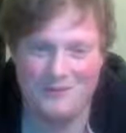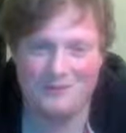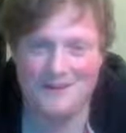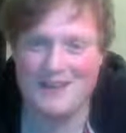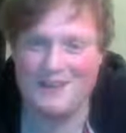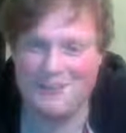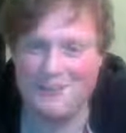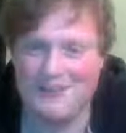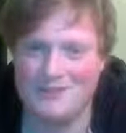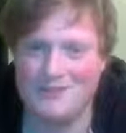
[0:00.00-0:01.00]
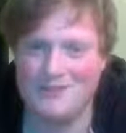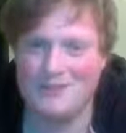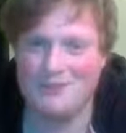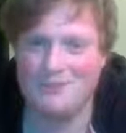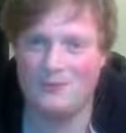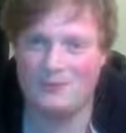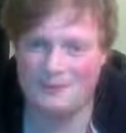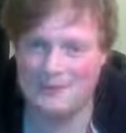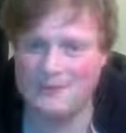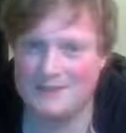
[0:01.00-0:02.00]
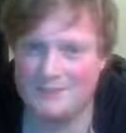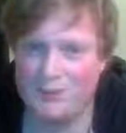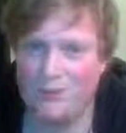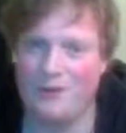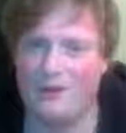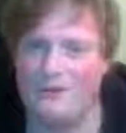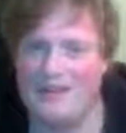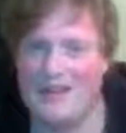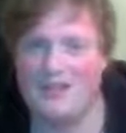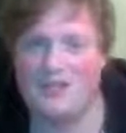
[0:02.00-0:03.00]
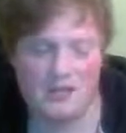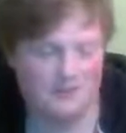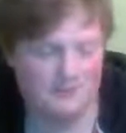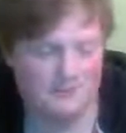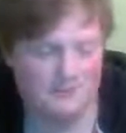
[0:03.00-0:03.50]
Okay, so let's continue, but let's put on the engine.